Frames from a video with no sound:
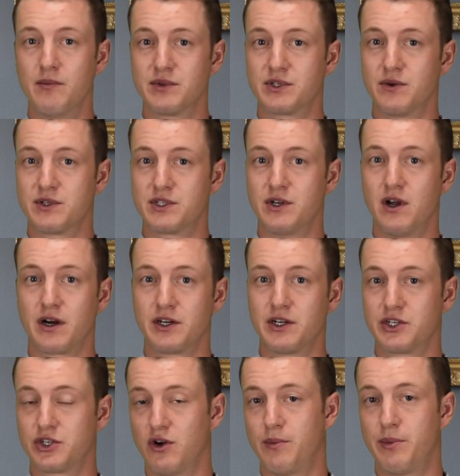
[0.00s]
so it's not going
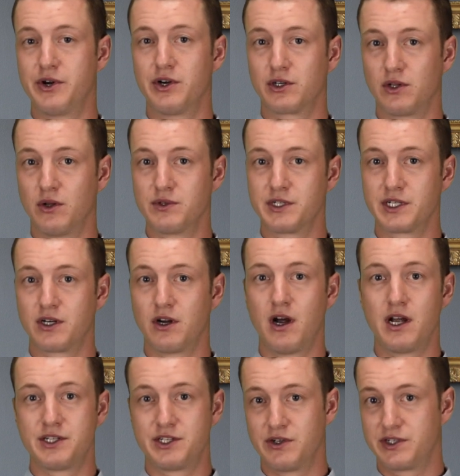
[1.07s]
to show up on your closing
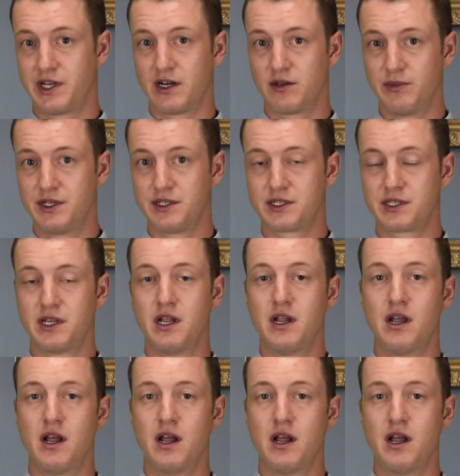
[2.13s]
costs, your settlements,